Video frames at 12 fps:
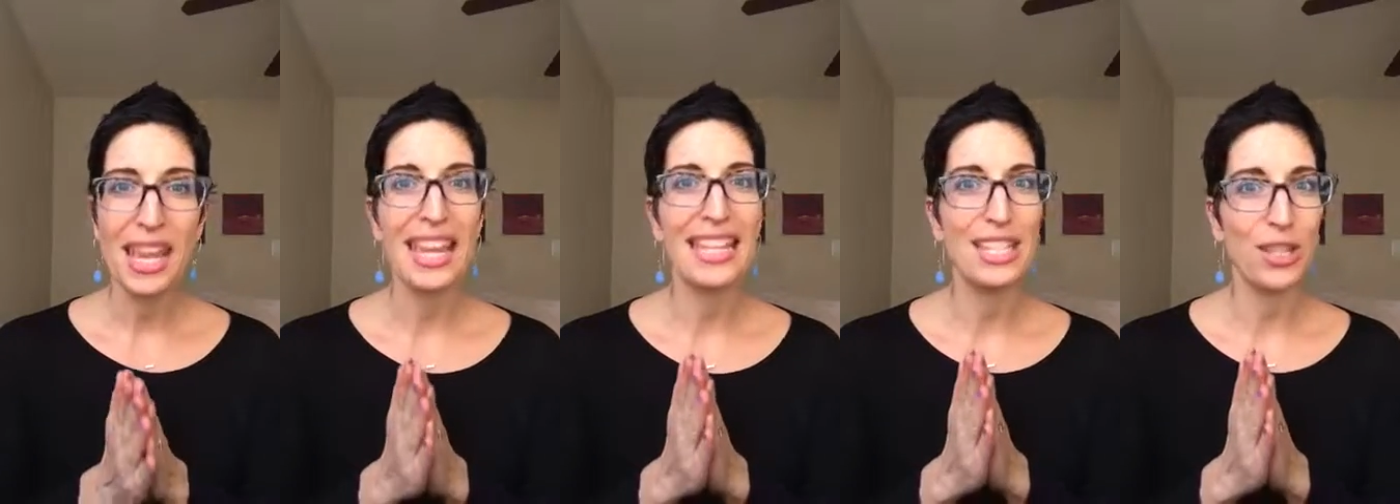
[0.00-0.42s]

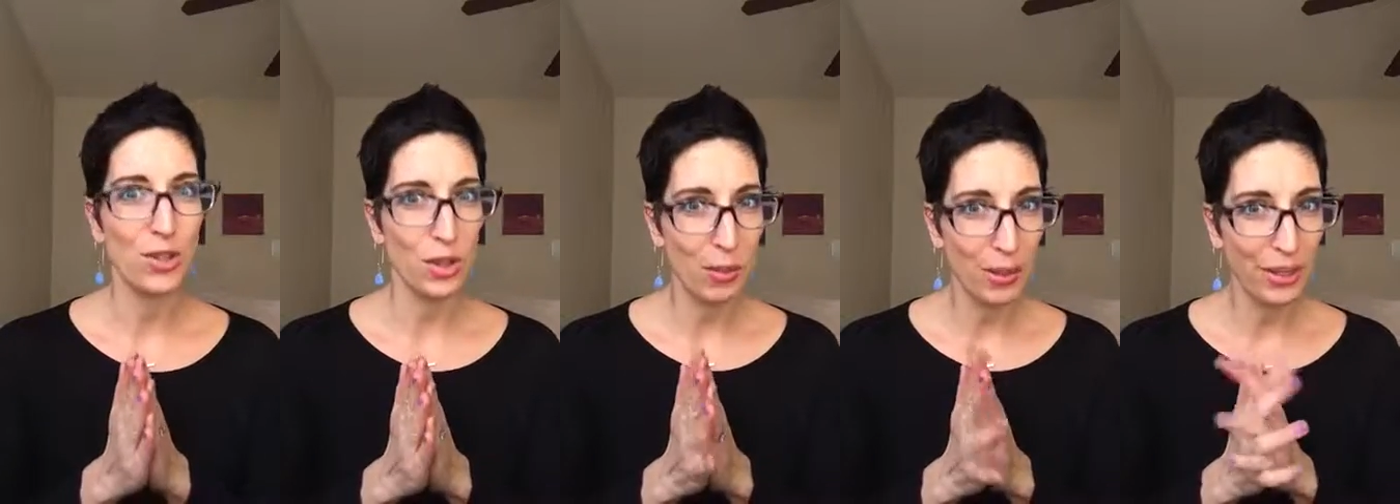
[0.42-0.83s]
it's
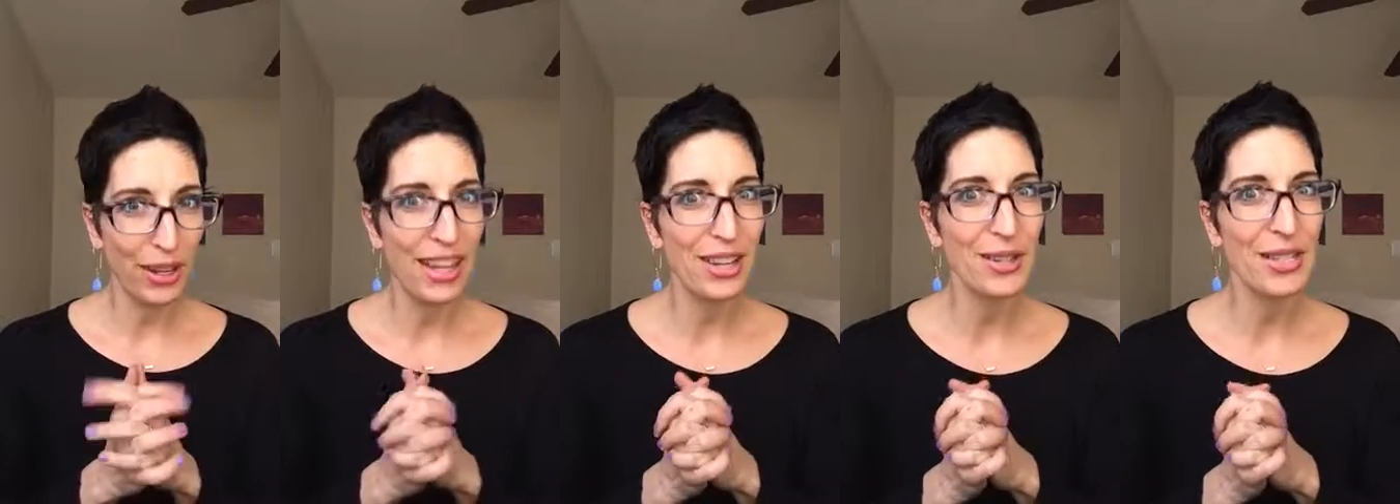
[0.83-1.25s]
usually
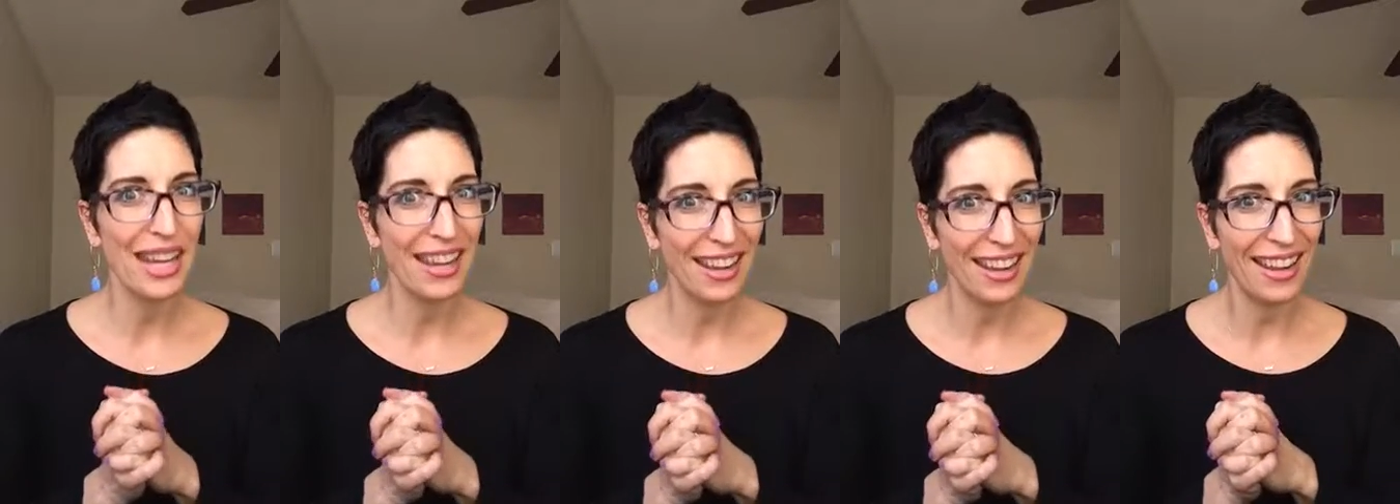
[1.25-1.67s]
pretty
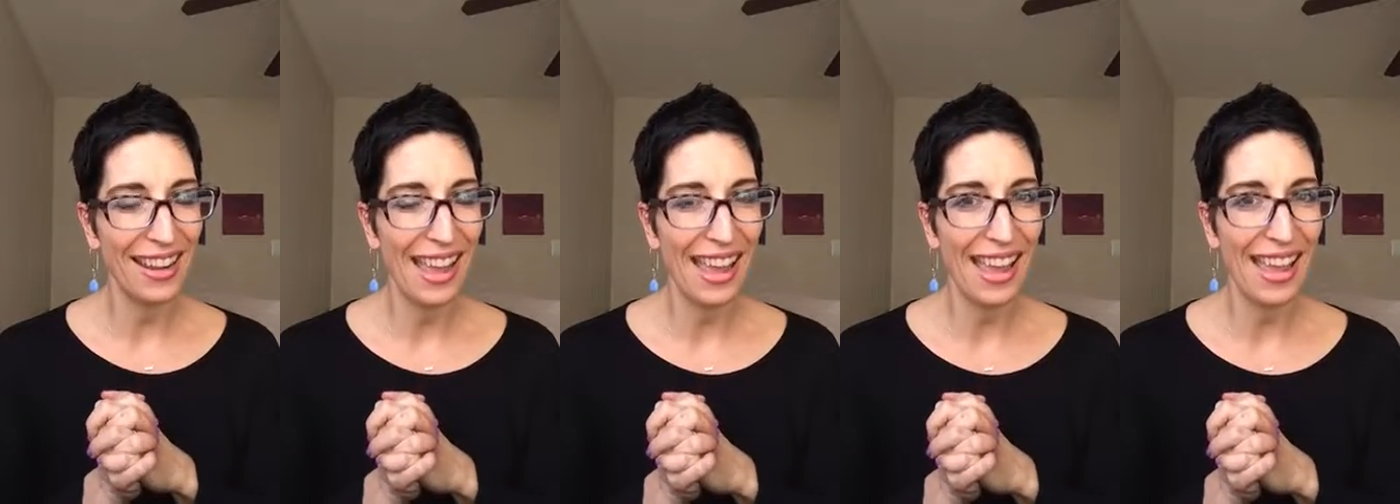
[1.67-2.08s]
entertaining,
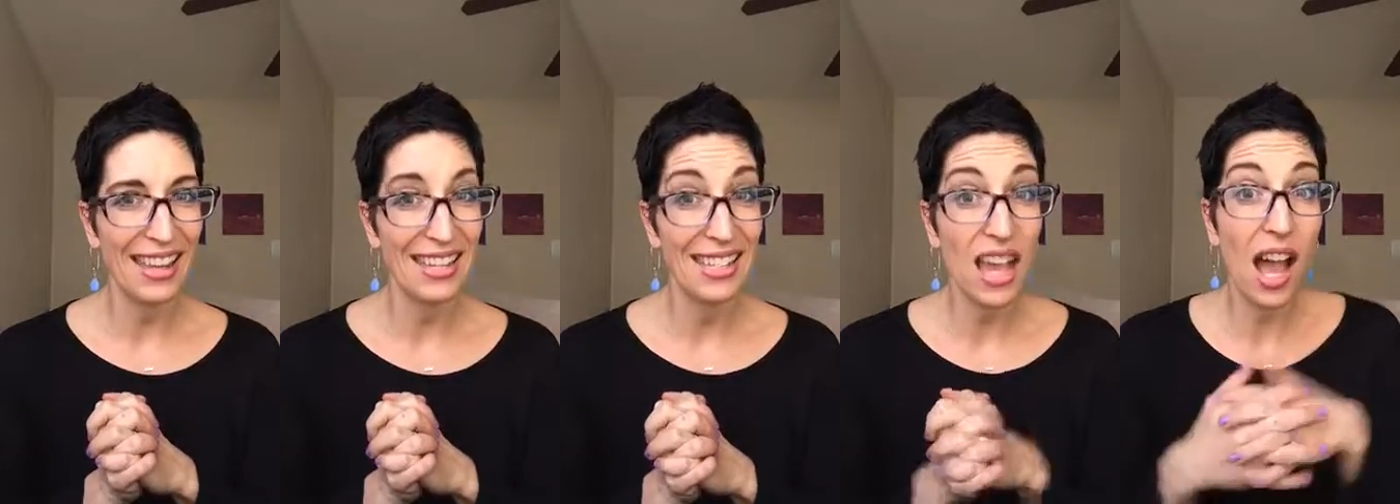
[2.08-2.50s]

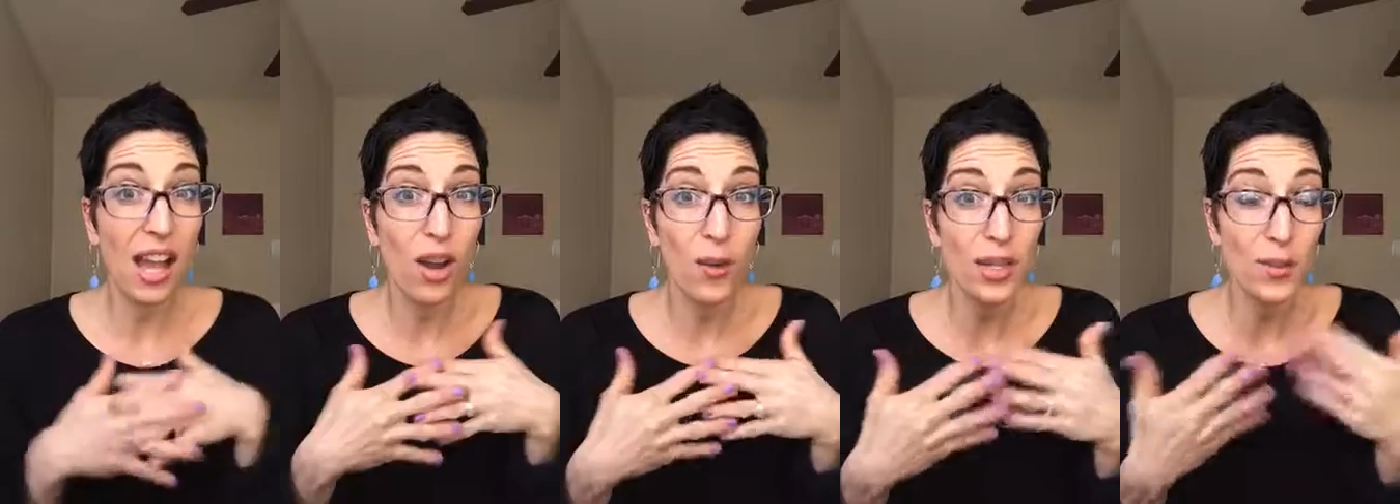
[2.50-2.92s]
and
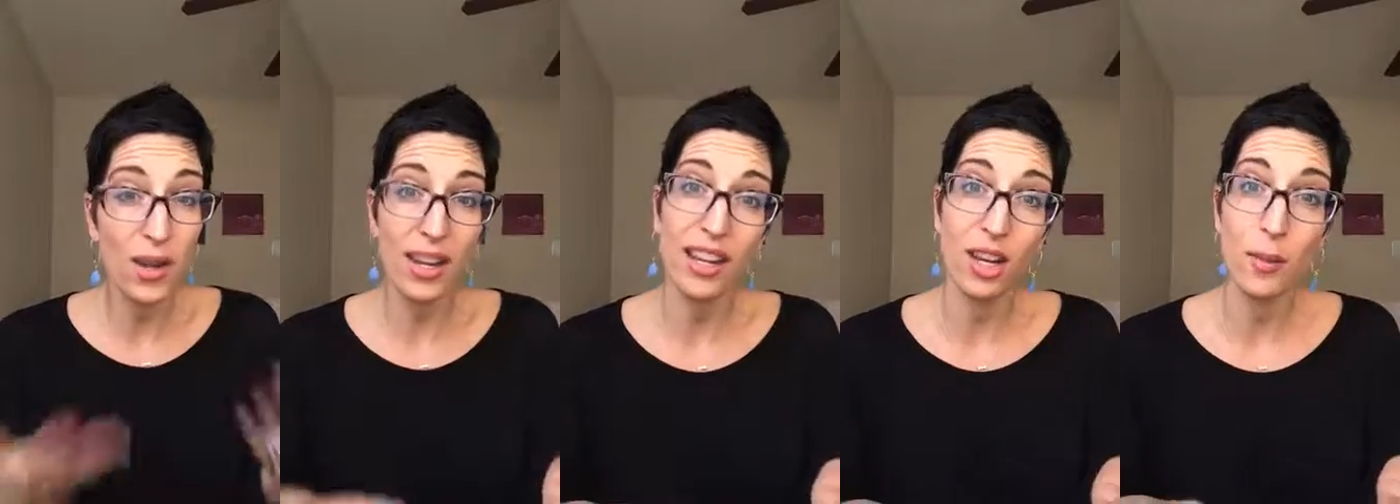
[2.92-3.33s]
I always
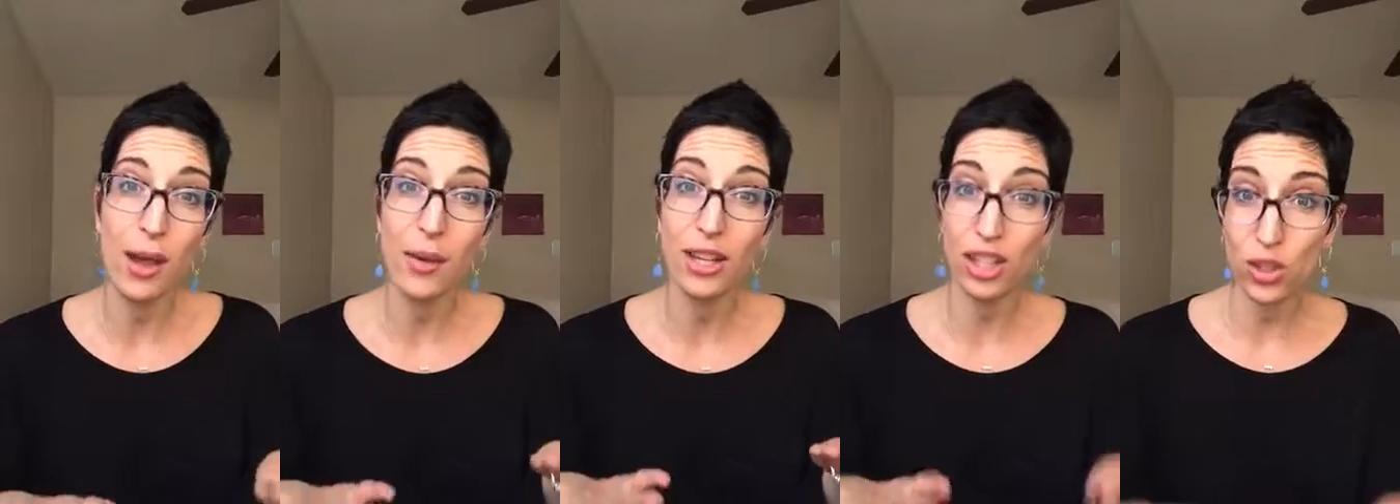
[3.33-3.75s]
want to hear
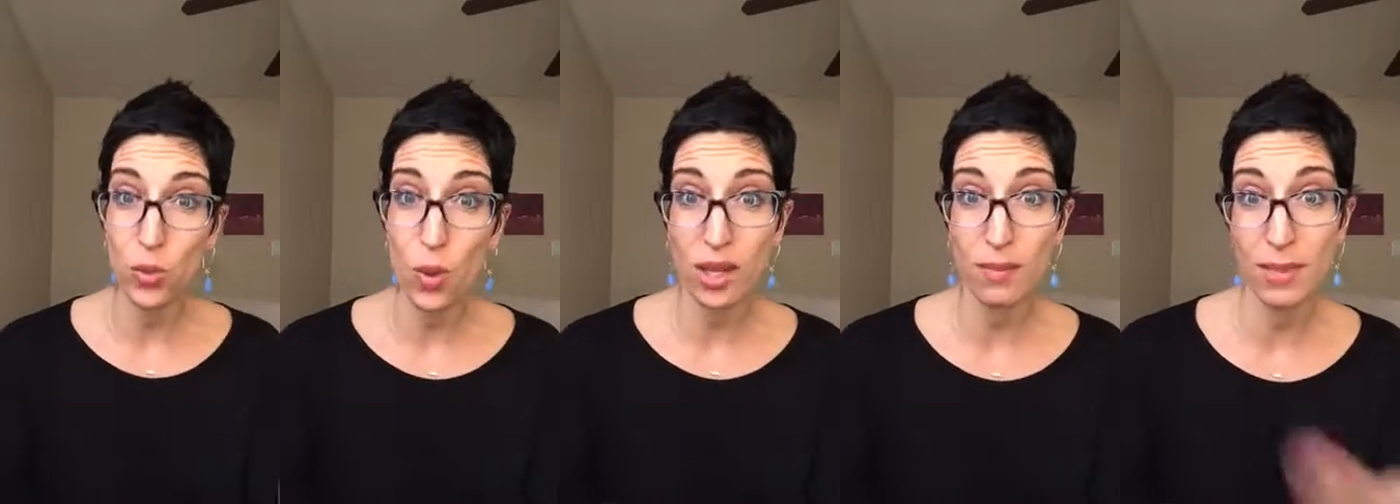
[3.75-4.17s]
about what you
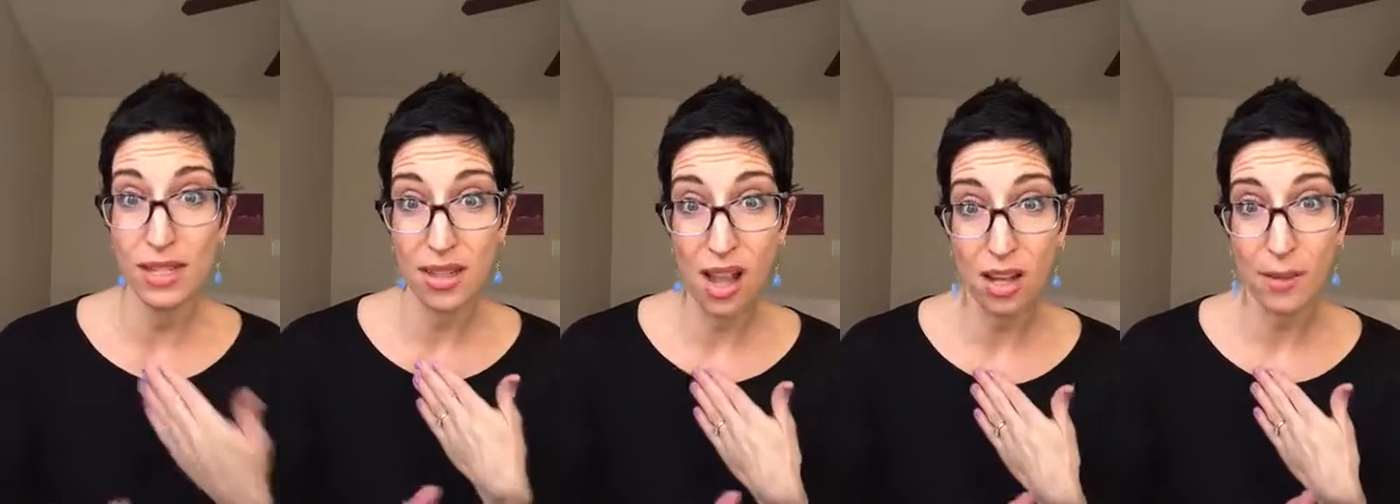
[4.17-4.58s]
want me to
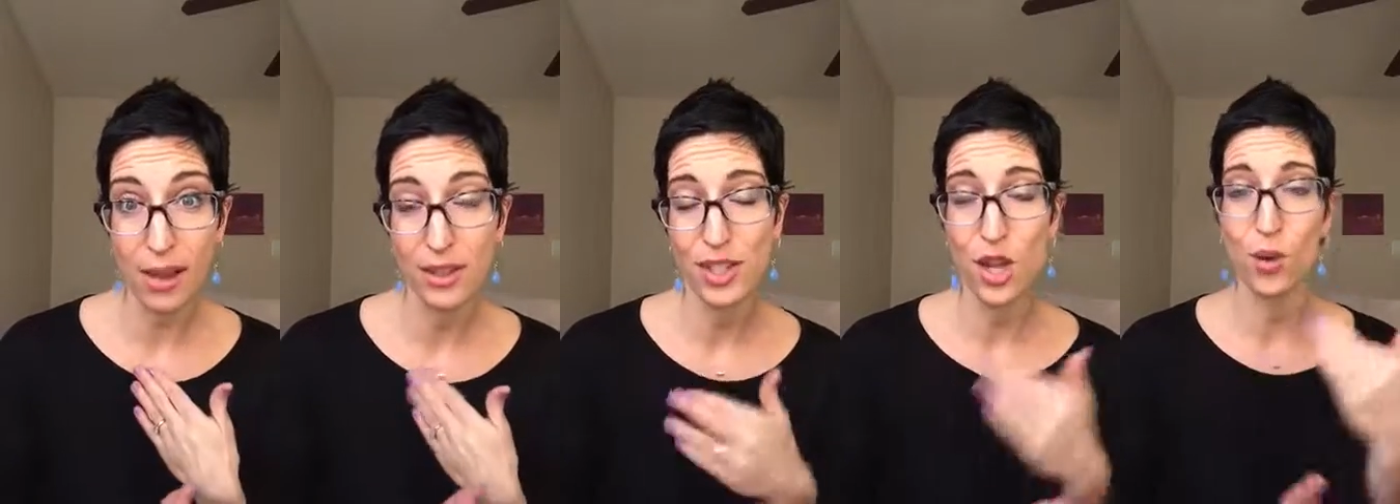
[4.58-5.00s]
talk
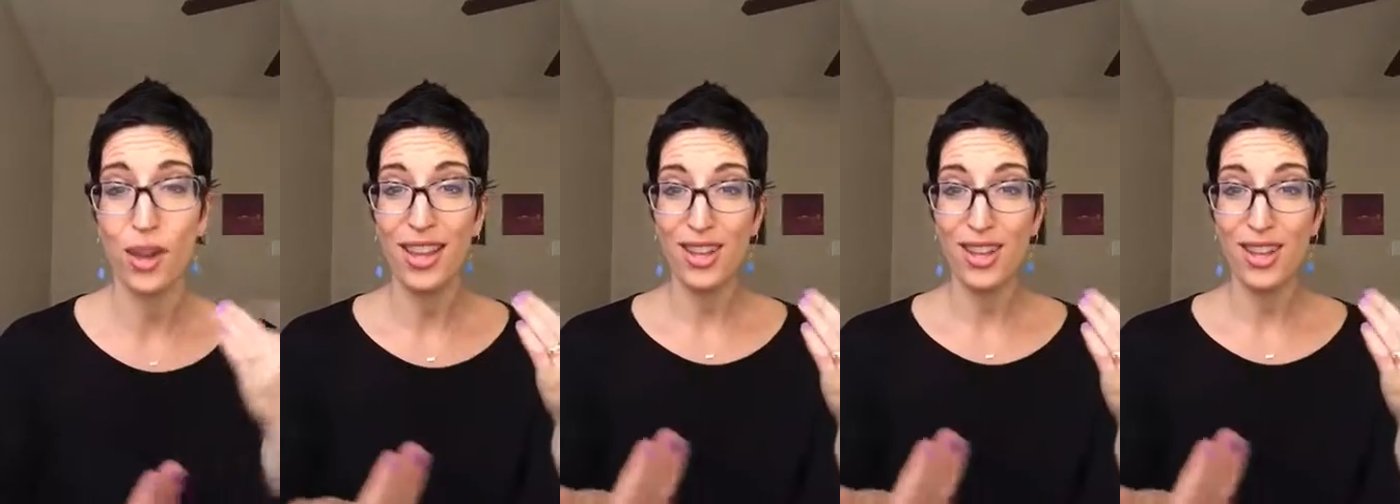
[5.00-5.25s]
about. So